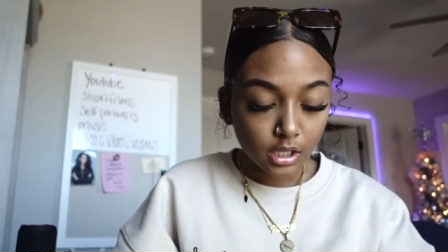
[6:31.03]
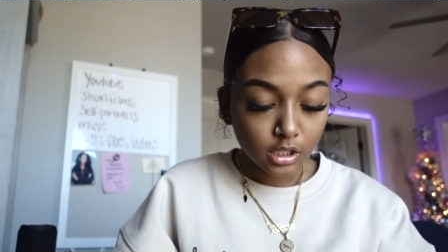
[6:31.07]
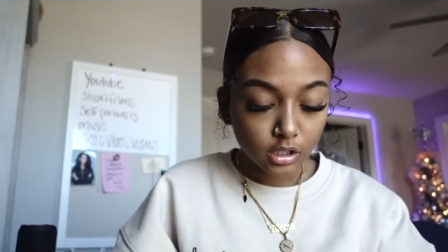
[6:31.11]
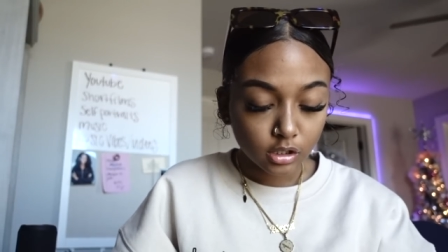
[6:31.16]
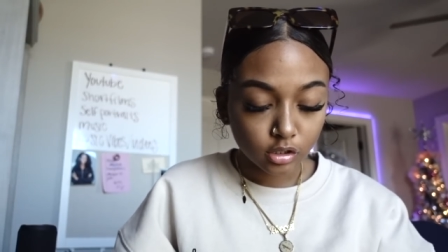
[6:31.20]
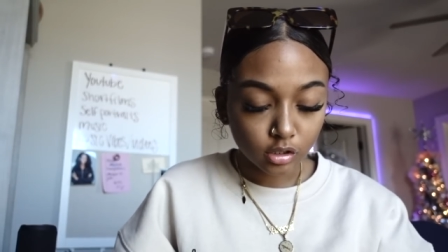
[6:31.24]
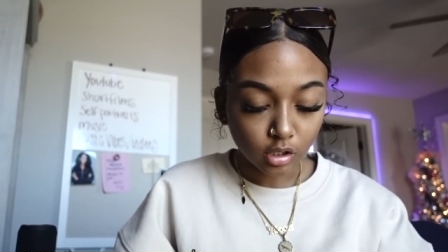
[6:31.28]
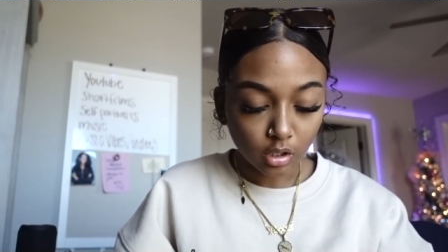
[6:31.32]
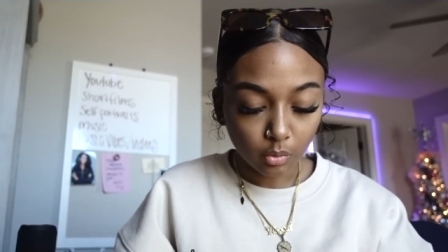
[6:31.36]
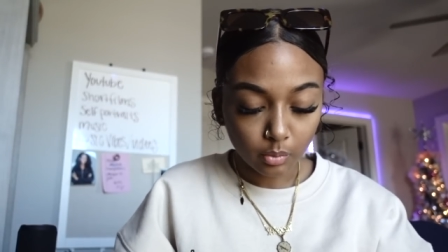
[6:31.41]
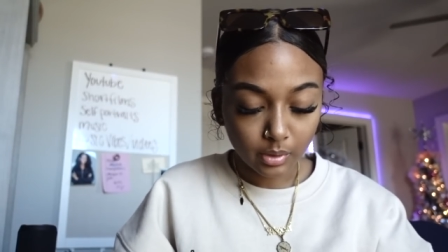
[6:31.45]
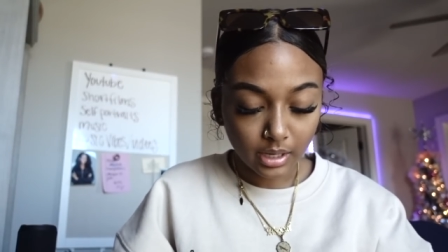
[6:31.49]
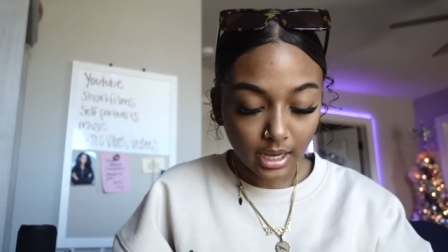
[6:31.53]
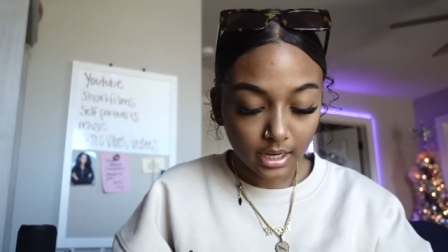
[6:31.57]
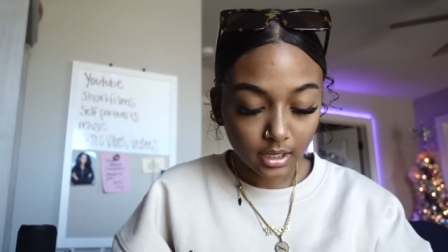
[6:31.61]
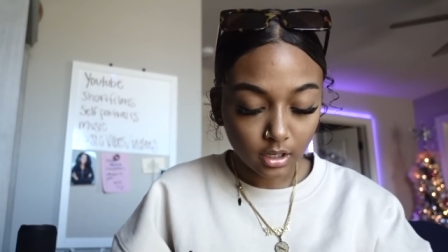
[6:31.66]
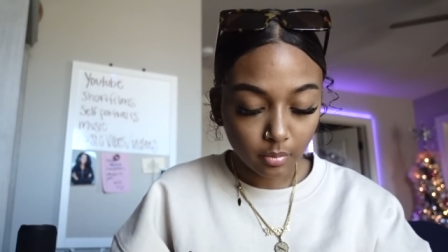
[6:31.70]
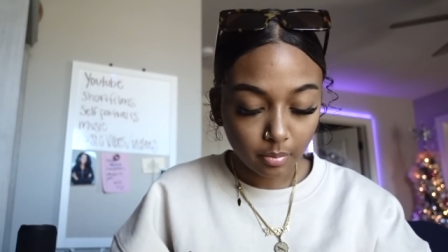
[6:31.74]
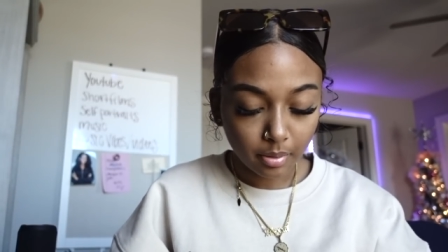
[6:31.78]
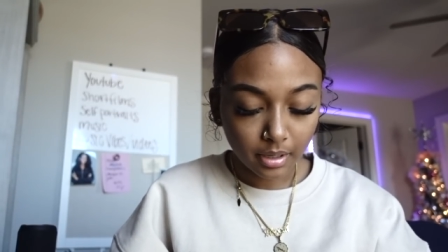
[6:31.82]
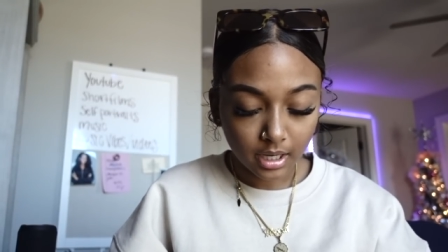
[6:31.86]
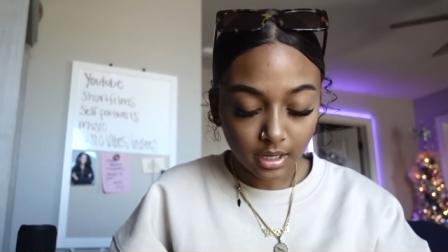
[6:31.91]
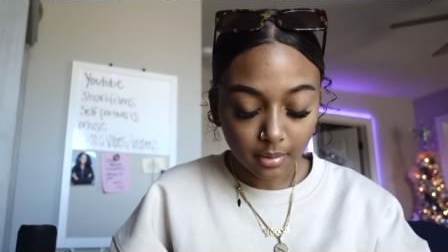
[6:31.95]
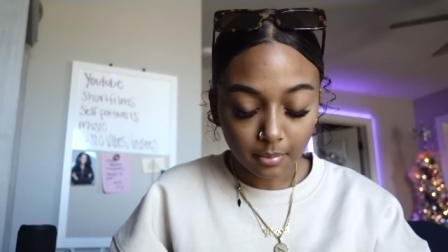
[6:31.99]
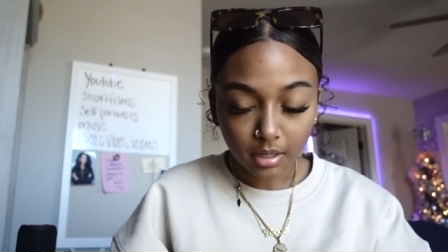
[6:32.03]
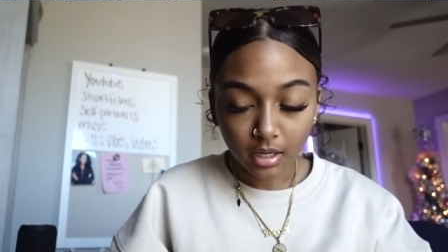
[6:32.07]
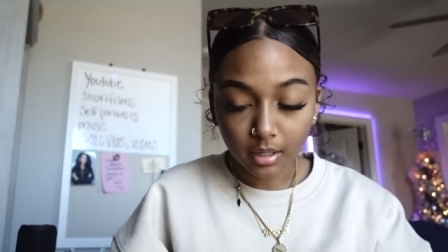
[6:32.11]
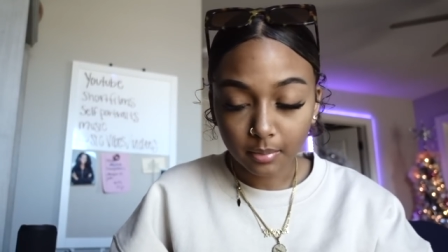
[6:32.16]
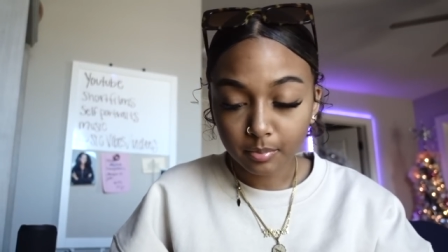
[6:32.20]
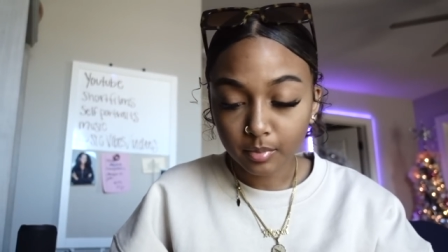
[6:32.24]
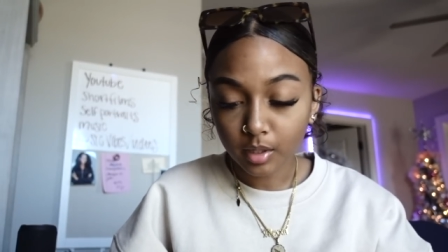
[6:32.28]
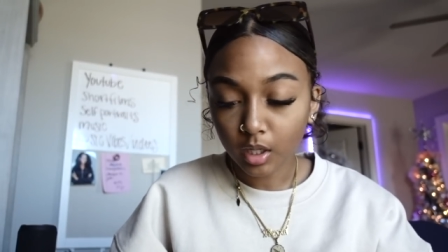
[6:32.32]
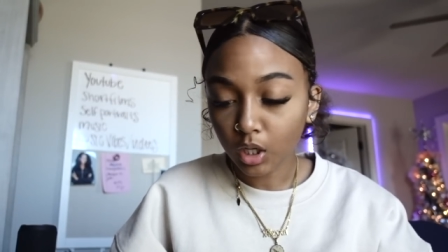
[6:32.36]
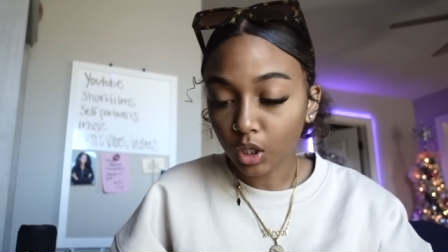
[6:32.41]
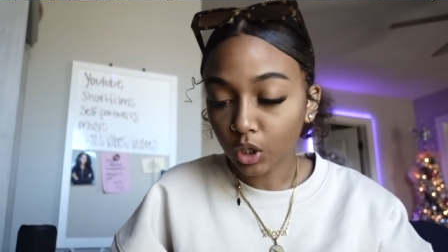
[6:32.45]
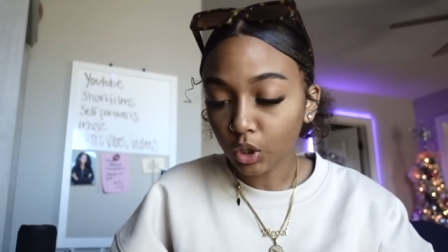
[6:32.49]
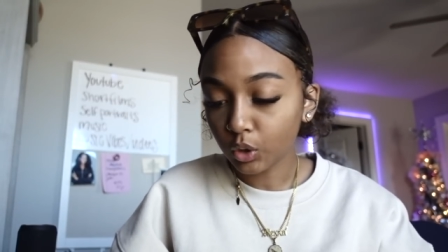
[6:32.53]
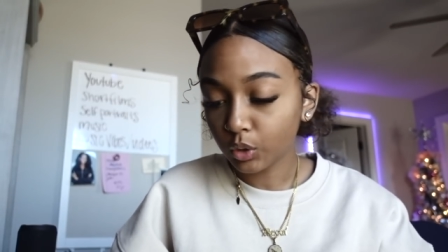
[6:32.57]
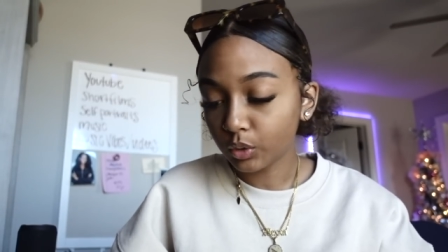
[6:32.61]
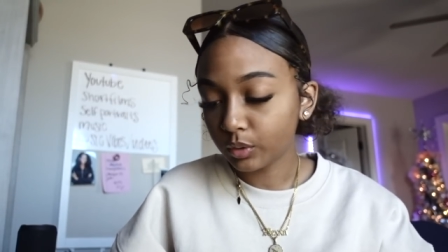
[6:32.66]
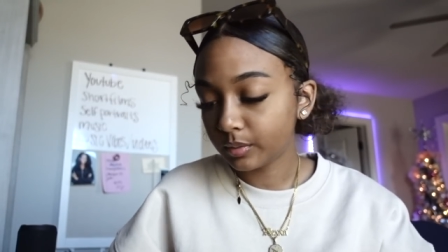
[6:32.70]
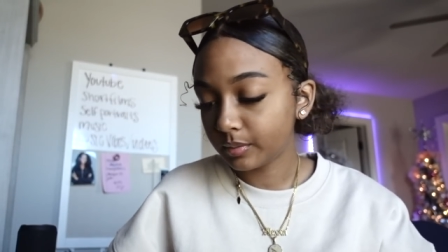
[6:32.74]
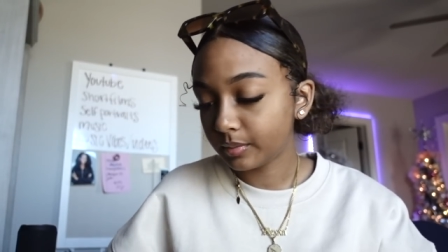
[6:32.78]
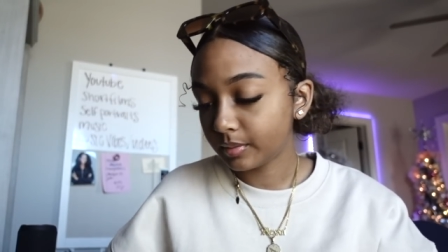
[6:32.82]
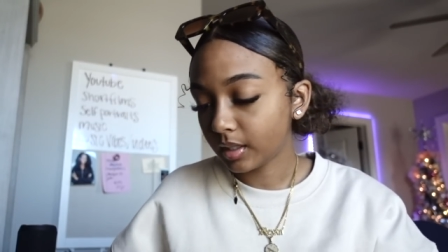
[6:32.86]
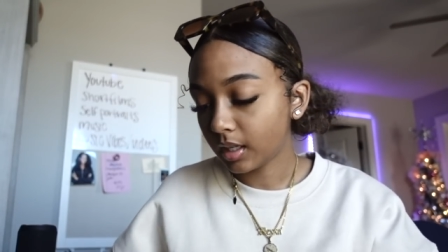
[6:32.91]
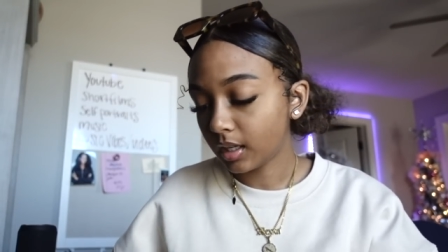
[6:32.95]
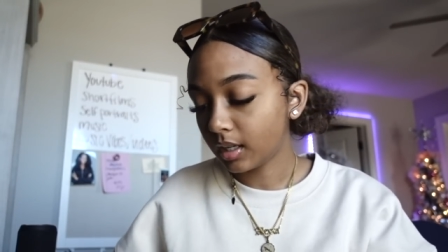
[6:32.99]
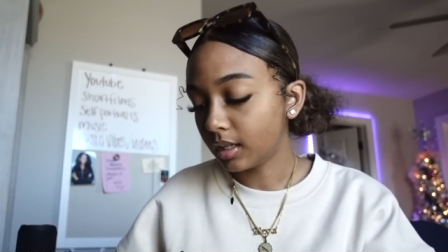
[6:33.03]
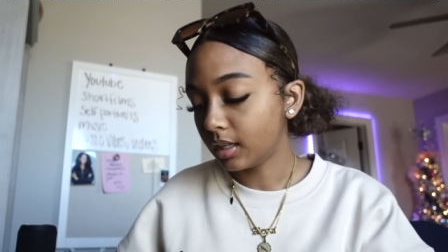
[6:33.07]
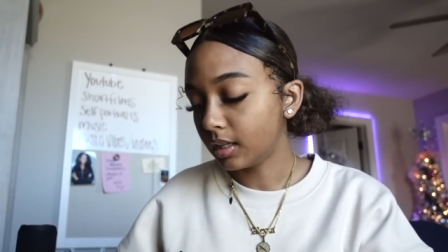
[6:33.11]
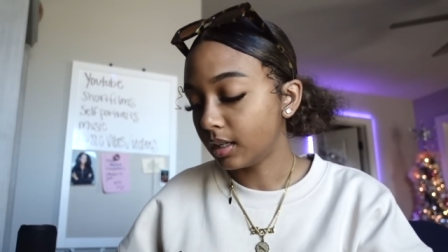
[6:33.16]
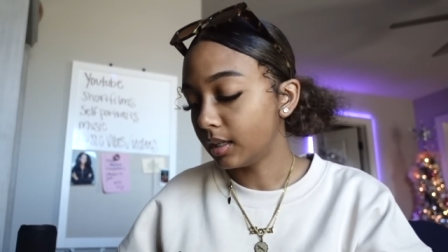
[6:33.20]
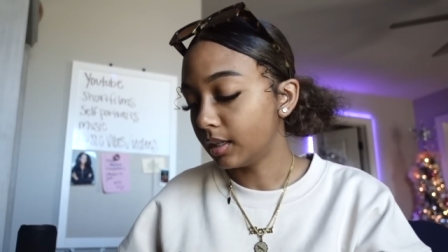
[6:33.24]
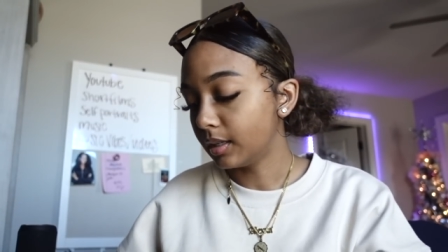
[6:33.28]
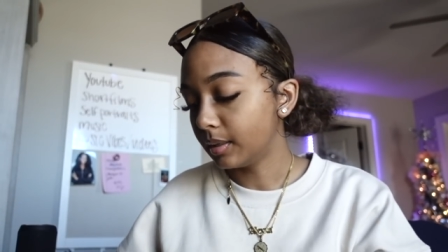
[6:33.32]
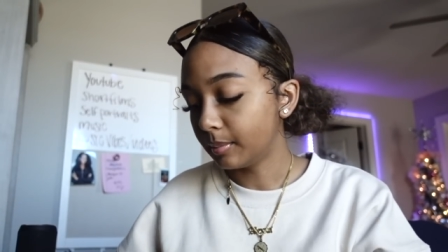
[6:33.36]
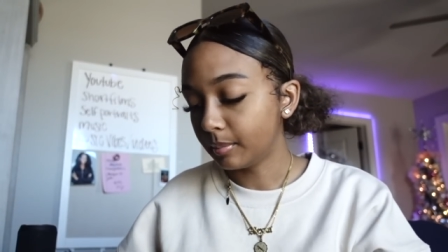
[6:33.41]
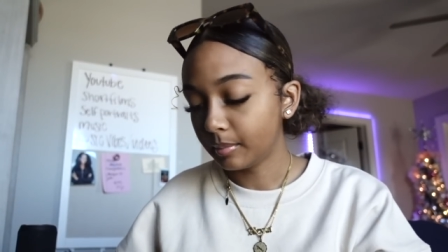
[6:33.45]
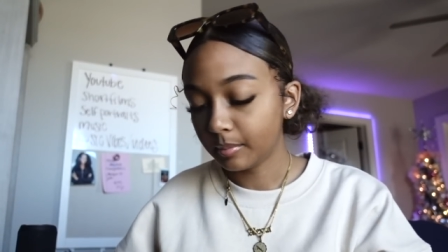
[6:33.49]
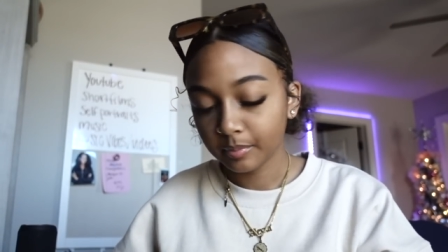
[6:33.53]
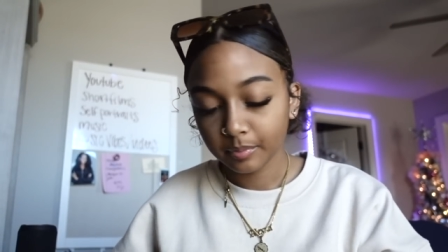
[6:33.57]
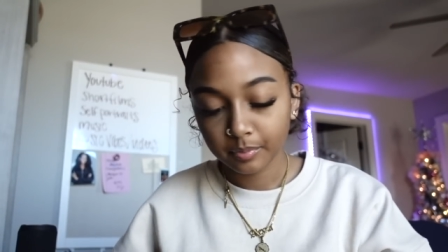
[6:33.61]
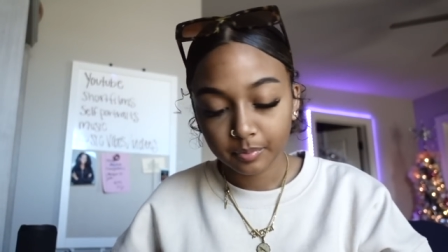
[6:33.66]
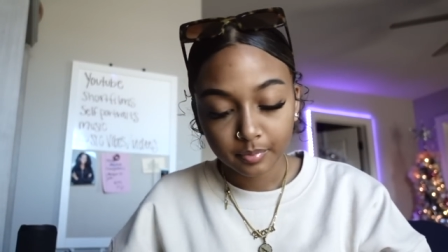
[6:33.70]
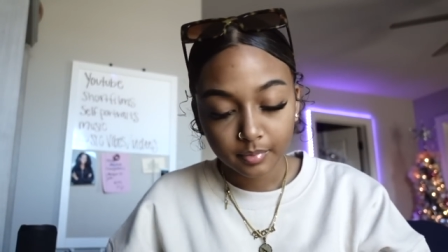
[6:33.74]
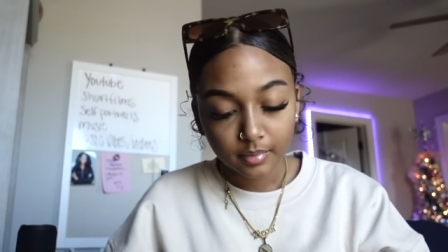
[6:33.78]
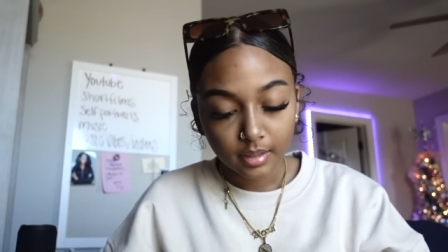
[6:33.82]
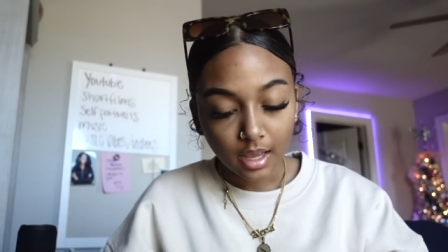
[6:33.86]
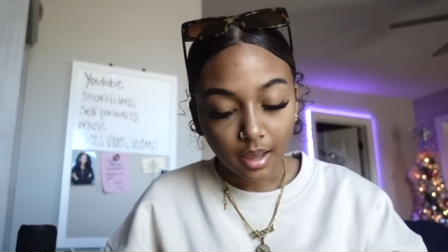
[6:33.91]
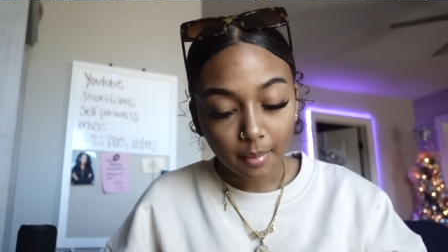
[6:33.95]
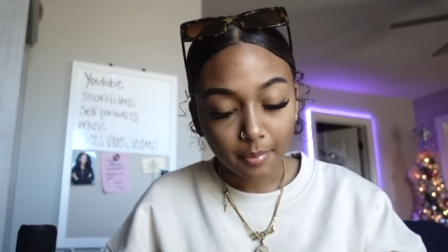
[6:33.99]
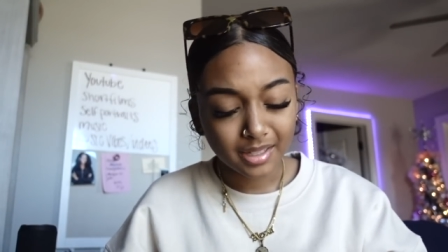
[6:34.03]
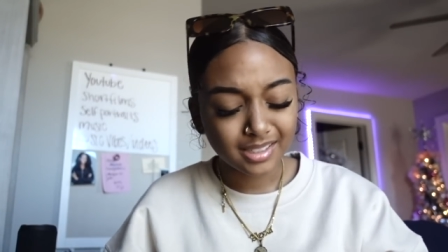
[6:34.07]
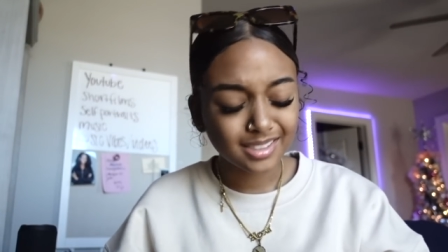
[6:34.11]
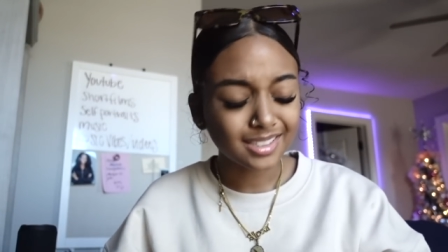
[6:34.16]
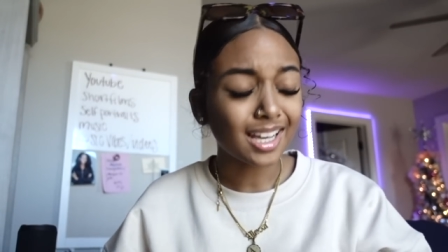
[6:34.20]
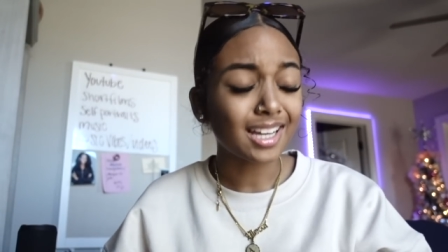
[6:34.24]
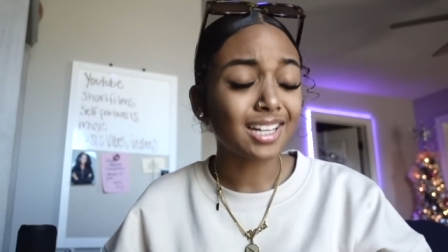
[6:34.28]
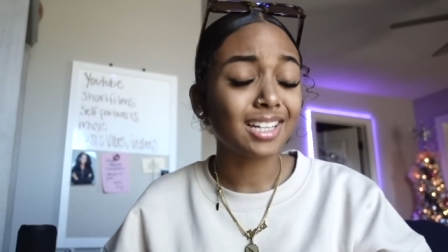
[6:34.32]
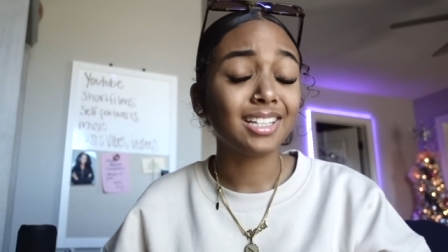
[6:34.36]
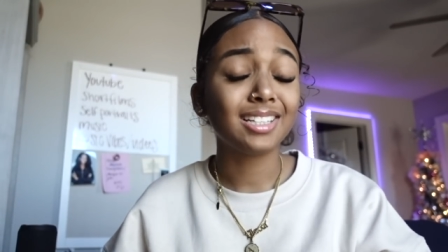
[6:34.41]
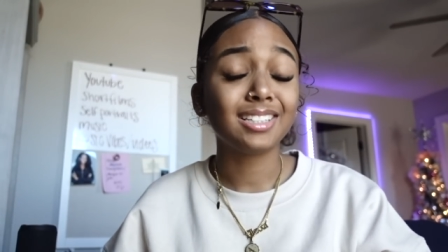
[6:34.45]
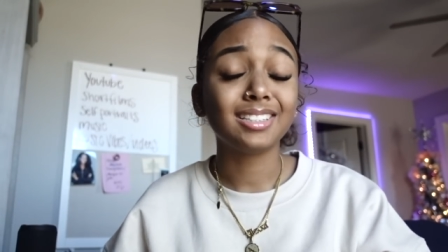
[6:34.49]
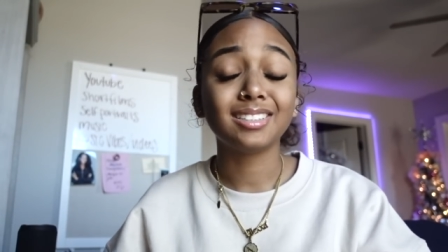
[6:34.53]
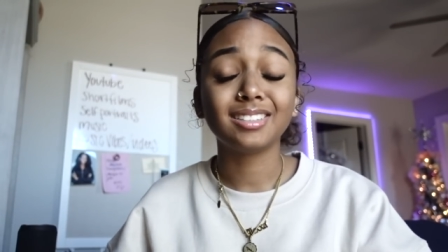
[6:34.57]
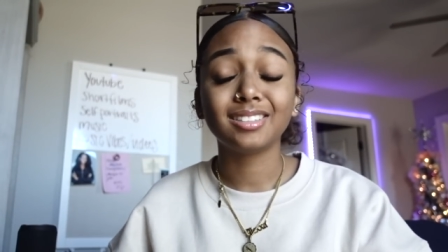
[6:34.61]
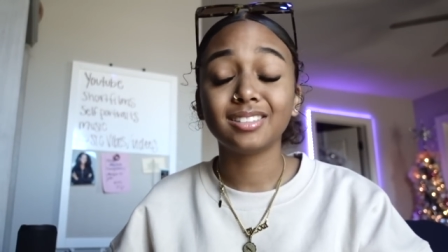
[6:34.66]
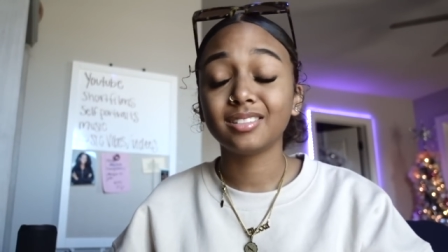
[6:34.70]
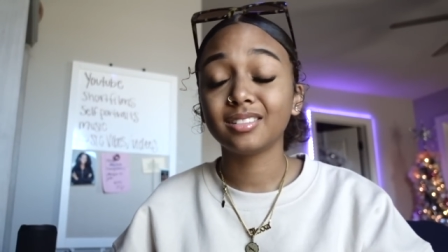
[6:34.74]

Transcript: So we gotta go pick them up, though. I'm excited.